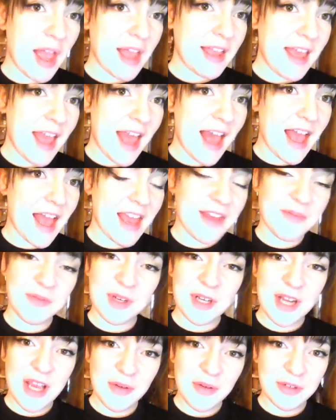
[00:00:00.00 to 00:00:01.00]
yeah,
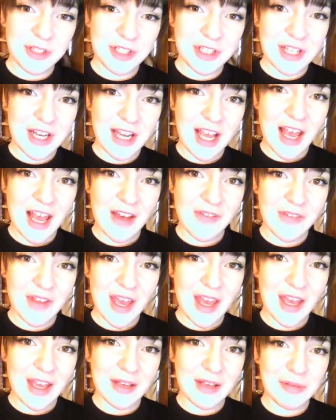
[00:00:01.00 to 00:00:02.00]
Avery and I were just going to have
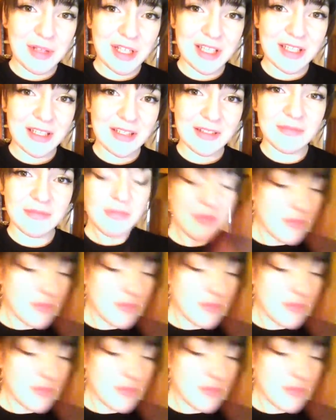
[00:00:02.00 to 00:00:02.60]
a pleasant